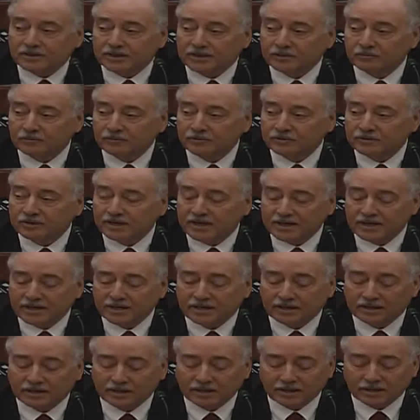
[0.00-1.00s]
It was
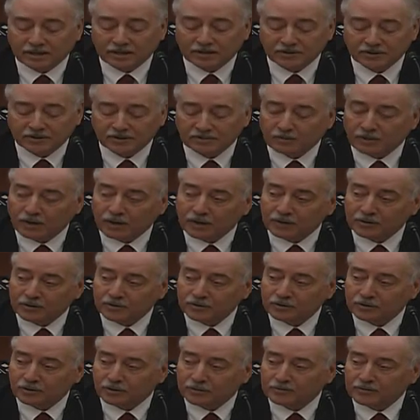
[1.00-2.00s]
a smaller
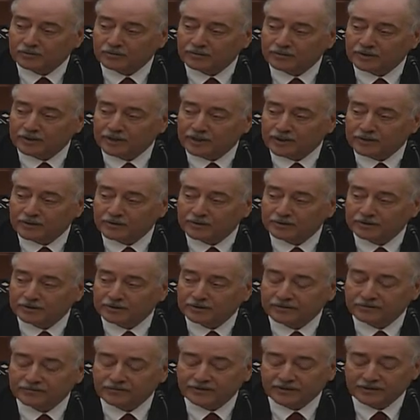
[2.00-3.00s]
storm than the
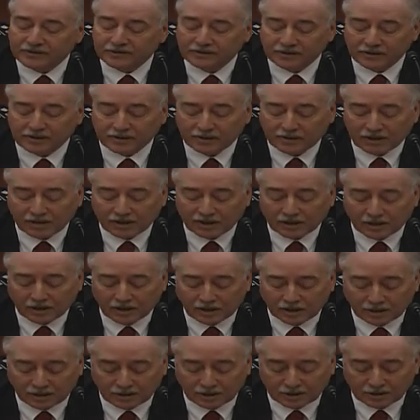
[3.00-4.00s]
Carrington event,
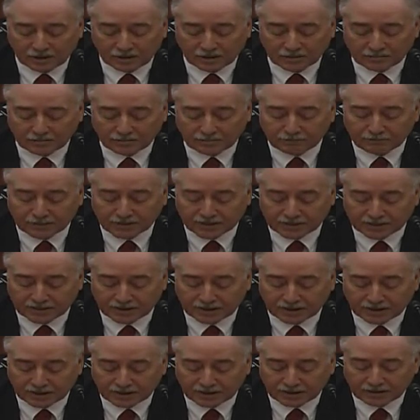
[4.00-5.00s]
but
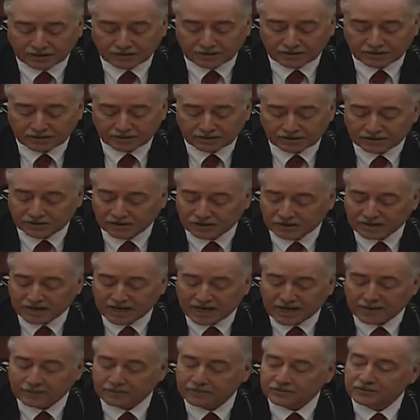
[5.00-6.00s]
it just
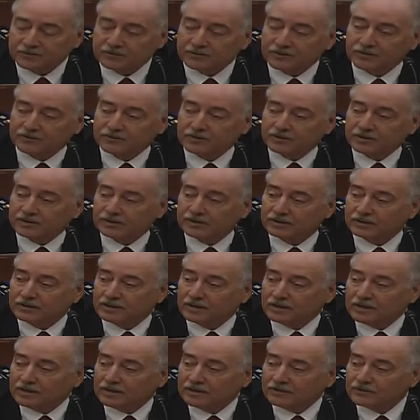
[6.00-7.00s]
happens that the
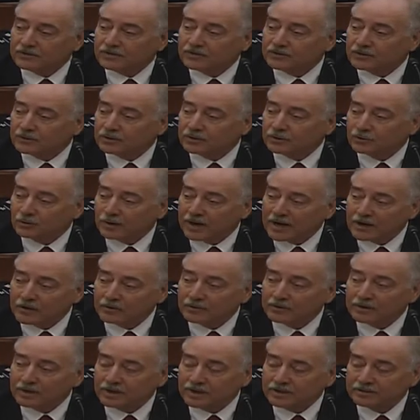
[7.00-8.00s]

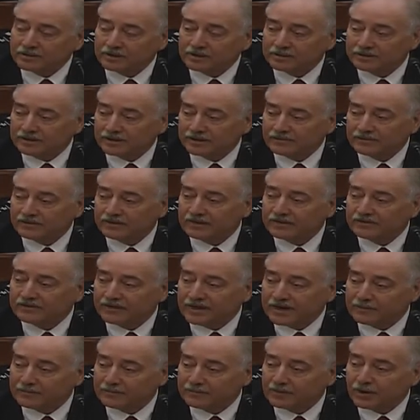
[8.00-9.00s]
ground conductivity in
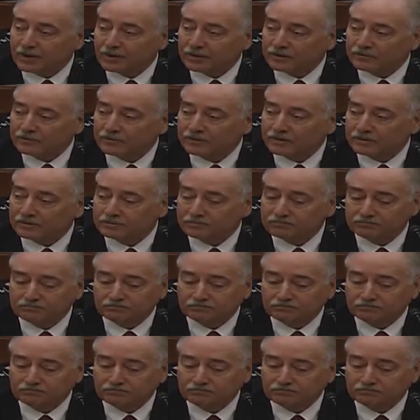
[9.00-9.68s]
that part of the